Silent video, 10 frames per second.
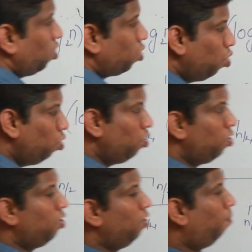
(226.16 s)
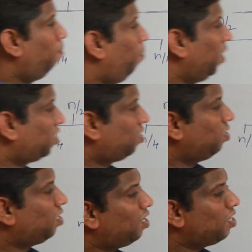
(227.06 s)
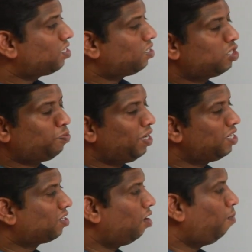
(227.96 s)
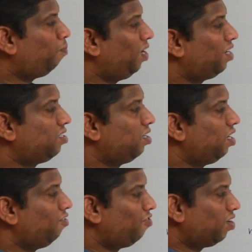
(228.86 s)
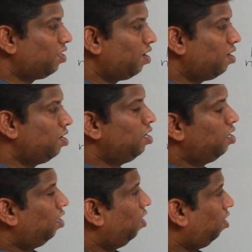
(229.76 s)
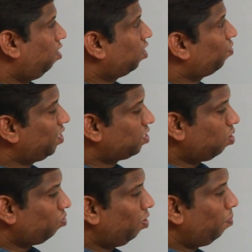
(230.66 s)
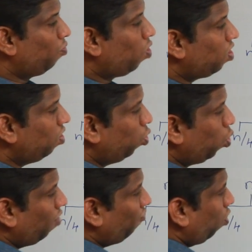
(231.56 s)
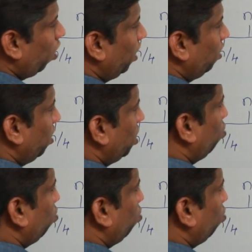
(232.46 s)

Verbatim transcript: So best case space complexity for the uh, quicksort will be what O of log n that